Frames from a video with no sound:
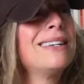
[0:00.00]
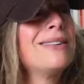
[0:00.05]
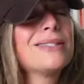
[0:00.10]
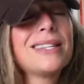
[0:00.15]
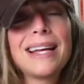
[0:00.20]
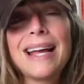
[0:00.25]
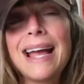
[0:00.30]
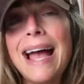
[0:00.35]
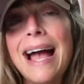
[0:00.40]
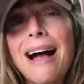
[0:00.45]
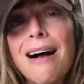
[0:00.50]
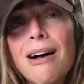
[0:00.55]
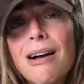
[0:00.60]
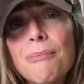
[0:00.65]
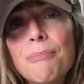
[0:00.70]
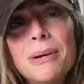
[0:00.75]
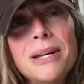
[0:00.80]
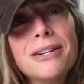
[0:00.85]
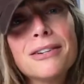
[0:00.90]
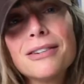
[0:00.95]
And I was like,
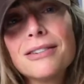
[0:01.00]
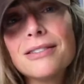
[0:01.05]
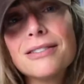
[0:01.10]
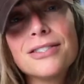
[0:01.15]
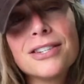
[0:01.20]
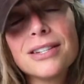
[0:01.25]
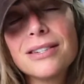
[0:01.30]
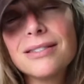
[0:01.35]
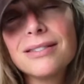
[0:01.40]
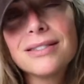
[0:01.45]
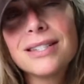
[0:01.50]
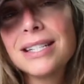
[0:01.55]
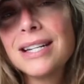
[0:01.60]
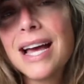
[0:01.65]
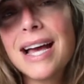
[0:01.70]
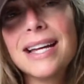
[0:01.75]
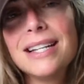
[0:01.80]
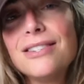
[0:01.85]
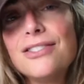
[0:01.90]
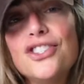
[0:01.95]
Hal, Peter
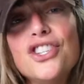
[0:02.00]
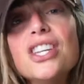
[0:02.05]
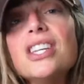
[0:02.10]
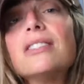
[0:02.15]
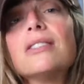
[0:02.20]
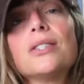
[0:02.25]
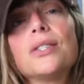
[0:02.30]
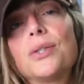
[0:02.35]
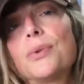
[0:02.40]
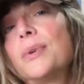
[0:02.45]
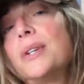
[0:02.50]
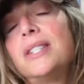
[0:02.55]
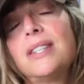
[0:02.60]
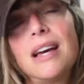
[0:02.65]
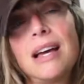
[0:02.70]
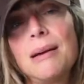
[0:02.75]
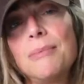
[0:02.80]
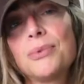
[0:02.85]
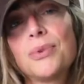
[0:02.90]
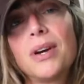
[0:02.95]
denied Jesus 3
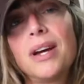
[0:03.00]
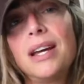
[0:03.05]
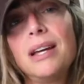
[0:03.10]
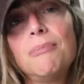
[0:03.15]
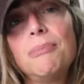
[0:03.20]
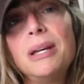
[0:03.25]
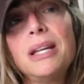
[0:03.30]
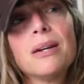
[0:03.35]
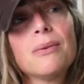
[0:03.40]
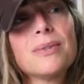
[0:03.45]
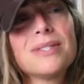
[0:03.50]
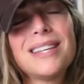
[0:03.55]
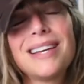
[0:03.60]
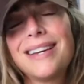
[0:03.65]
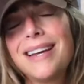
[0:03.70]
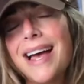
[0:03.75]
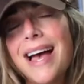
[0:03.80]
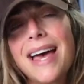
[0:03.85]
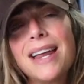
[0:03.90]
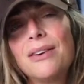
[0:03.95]
times, right? Peter was
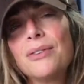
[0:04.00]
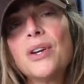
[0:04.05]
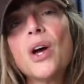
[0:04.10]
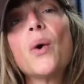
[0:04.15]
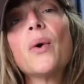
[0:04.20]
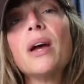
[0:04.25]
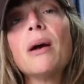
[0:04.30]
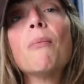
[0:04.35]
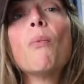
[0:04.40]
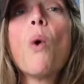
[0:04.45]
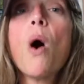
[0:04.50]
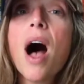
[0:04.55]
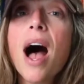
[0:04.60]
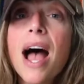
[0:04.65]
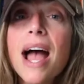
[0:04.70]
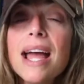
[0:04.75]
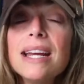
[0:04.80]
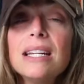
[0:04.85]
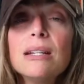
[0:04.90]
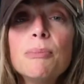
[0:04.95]
like, yeah, I don't know him.
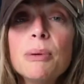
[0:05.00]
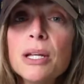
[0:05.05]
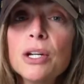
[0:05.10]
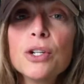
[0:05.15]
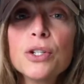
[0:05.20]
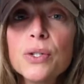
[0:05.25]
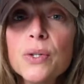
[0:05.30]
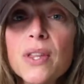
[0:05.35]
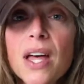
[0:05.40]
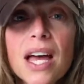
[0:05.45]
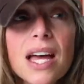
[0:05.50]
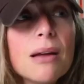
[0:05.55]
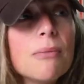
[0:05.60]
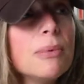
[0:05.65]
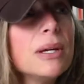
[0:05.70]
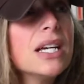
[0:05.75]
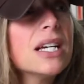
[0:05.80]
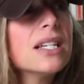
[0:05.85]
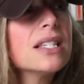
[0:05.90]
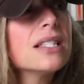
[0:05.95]
Why did Peter do that?
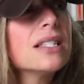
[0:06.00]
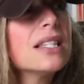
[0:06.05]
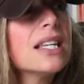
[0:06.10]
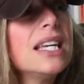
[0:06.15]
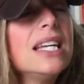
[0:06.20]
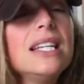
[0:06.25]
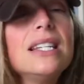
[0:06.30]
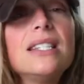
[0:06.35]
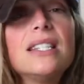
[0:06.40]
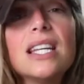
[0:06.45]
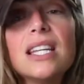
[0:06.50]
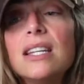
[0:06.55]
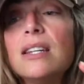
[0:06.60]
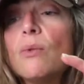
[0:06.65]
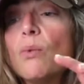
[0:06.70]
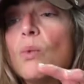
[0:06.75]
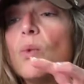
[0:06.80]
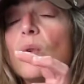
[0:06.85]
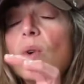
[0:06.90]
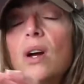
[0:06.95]
Because he
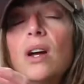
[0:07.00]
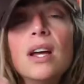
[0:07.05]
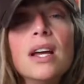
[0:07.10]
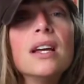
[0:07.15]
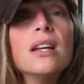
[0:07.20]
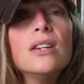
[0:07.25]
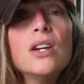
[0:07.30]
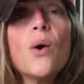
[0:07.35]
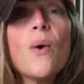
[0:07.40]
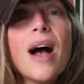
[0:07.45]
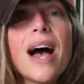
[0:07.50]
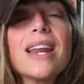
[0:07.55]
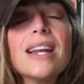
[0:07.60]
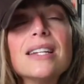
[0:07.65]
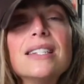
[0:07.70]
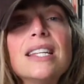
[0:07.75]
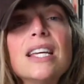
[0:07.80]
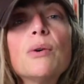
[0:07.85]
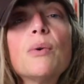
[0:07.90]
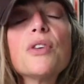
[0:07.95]
didn't know how
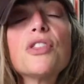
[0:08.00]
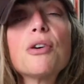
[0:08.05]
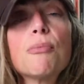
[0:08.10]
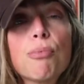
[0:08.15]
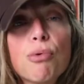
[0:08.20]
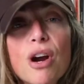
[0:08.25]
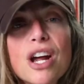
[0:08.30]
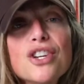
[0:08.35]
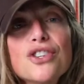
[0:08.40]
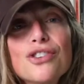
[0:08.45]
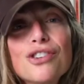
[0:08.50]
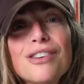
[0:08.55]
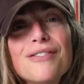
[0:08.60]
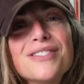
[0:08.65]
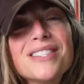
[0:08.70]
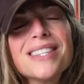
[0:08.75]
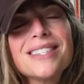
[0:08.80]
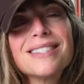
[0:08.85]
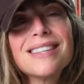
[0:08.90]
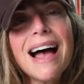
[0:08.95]
to deal with the pressure of
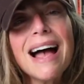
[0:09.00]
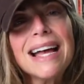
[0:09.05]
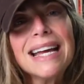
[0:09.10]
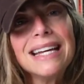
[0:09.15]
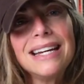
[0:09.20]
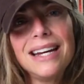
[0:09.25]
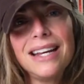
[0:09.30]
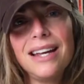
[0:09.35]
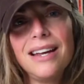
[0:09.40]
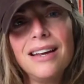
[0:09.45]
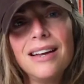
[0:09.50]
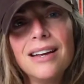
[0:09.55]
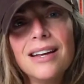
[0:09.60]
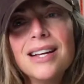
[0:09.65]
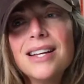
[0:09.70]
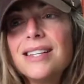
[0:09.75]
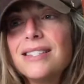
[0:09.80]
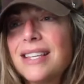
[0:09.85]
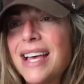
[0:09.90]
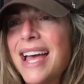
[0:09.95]
society
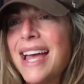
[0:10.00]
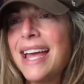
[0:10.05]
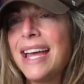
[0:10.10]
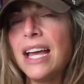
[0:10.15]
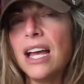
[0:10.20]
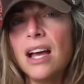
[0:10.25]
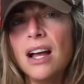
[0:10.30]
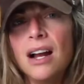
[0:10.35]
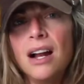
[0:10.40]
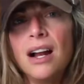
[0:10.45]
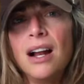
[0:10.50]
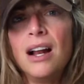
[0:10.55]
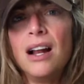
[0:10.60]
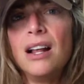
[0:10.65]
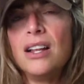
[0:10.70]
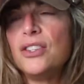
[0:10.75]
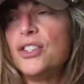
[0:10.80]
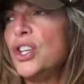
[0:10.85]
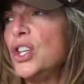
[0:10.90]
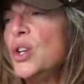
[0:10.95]
saying,
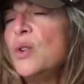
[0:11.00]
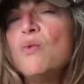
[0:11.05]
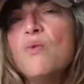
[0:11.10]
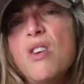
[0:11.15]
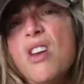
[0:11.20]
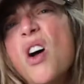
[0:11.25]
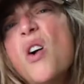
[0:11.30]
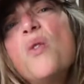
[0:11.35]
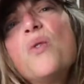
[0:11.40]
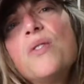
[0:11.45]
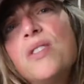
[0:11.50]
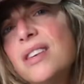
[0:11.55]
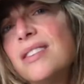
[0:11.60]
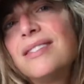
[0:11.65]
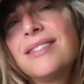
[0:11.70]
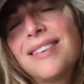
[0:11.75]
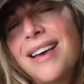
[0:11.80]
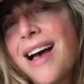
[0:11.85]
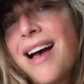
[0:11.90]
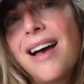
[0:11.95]
do you know
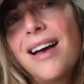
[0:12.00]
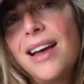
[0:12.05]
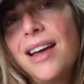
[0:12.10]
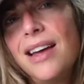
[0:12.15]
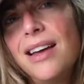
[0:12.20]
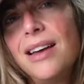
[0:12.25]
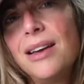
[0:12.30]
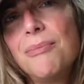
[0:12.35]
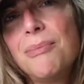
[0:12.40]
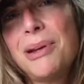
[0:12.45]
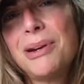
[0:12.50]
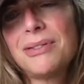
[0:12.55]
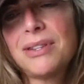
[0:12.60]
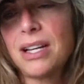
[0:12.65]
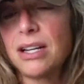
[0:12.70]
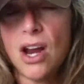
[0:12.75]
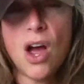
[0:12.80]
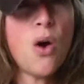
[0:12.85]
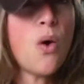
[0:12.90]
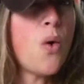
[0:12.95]
this guy? Peter's
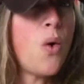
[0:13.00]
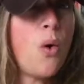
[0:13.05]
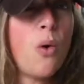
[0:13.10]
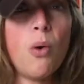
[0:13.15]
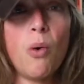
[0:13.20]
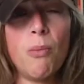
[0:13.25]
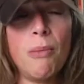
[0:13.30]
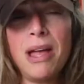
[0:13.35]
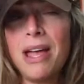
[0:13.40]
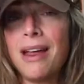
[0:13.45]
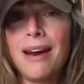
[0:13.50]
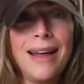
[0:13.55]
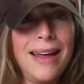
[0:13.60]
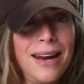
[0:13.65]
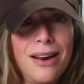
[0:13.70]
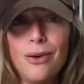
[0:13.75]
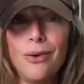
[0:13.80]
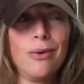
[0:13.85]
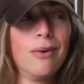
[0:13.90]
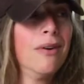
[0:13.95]
like, no, man,
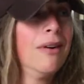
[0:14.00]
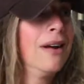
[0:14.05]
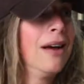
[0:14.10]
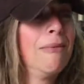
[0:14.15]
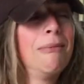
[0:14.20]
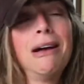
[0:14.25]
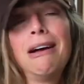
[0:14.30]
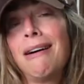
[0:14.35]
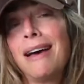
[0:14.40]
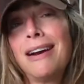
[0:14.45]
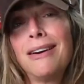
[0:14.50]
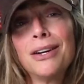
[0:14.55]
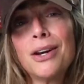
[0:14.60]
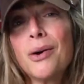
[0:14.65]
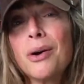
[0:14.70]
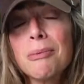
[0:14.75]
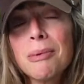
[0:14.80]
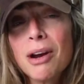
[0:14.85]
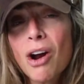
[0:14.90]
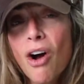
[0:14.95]
I don't. I'm out. I don't
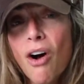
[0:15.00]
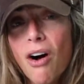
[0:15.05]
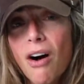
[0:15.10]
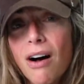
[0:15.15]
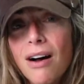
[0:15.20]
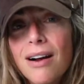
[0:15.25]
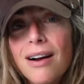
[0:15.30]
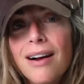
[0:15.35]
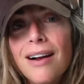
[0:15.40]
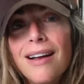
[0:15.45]
know him at all.